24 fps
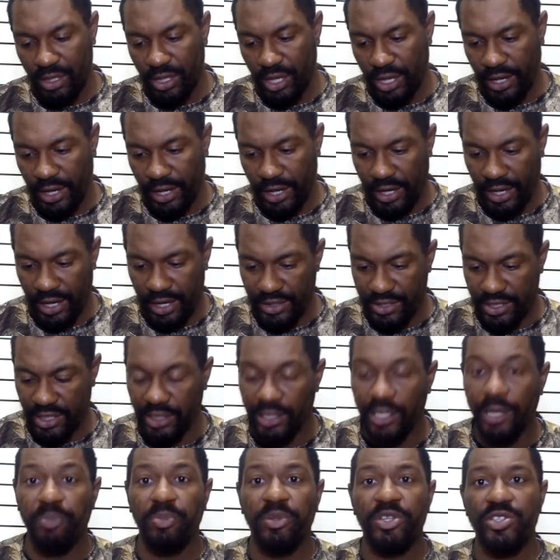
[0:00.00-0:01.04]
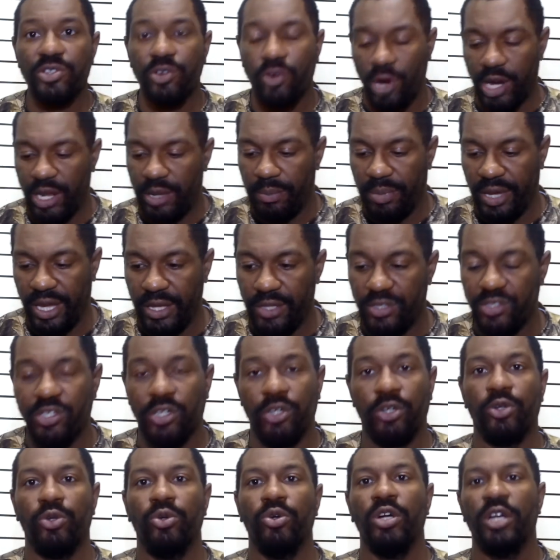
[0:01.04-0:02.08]
It's a lipless crankbait,
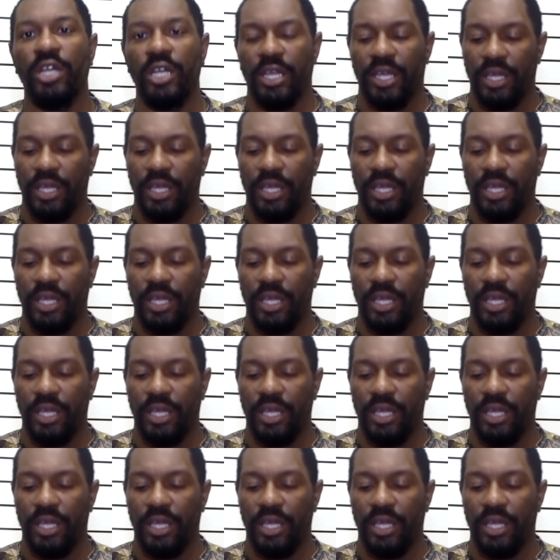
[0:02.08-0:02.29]
so